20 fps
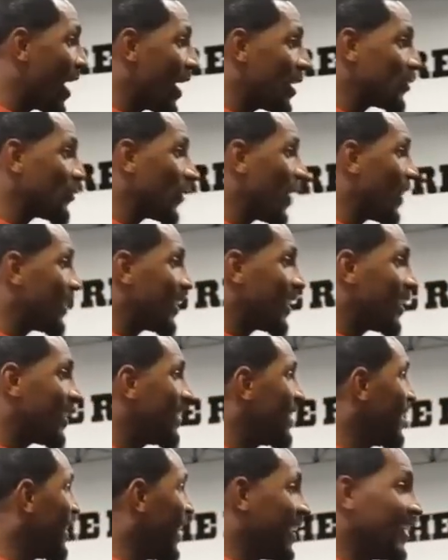eyes right
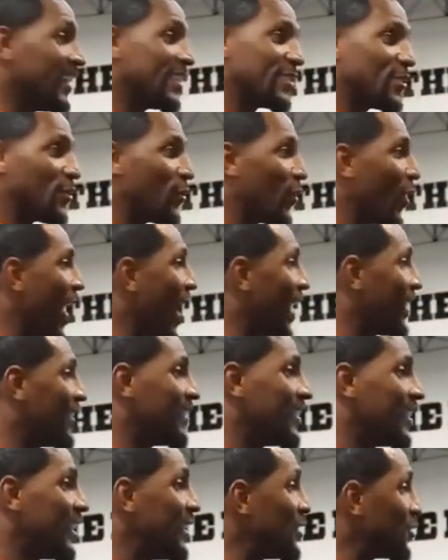now, and it's
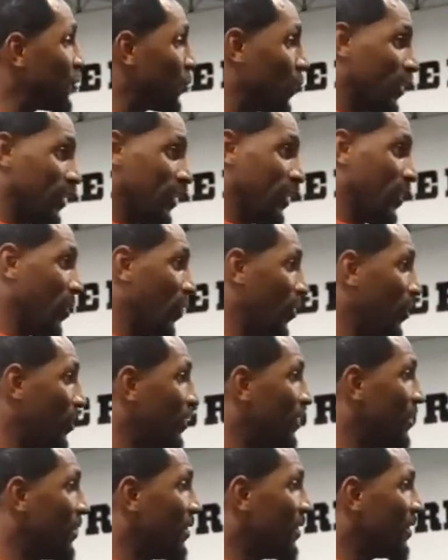grinding, each one of y'all.
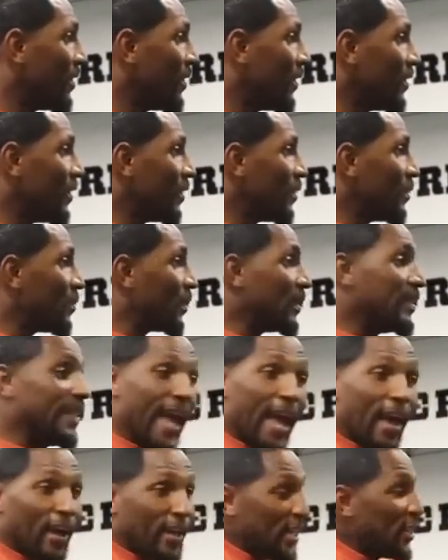But
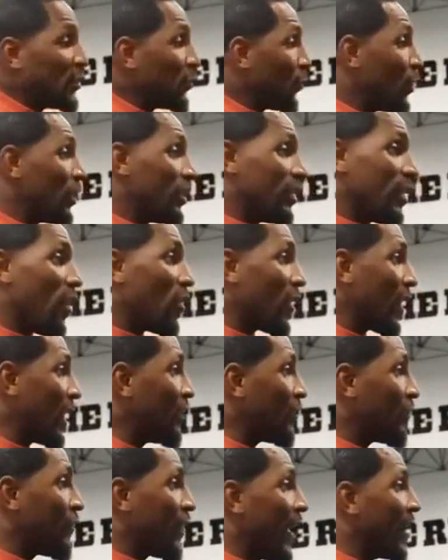now each one of y'all
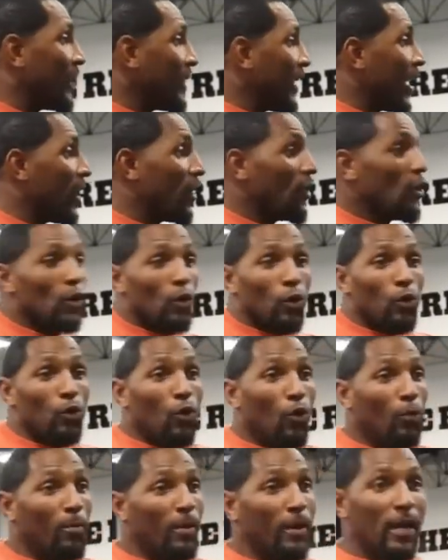got to find out
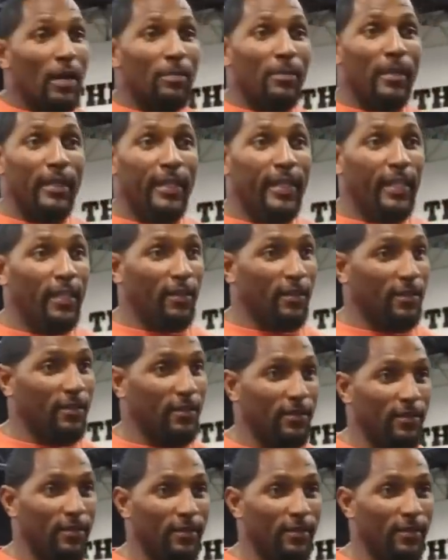who's going to become the leader.